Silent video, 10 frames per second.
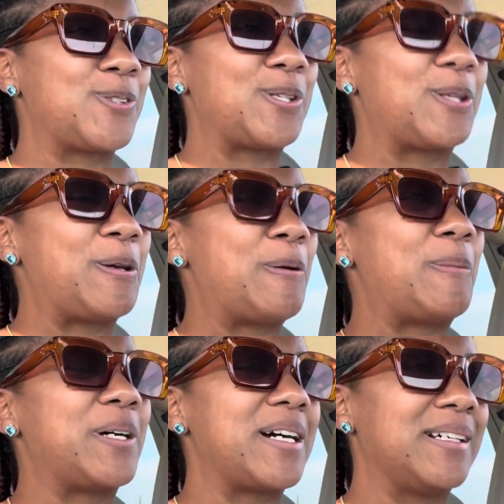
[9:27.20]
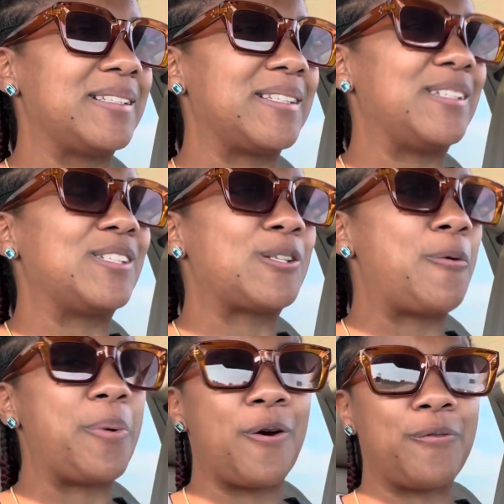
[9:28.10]
to them because it's
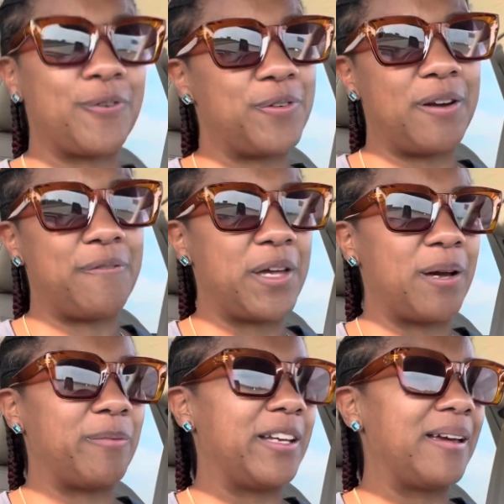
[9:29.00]
so perfect for their family.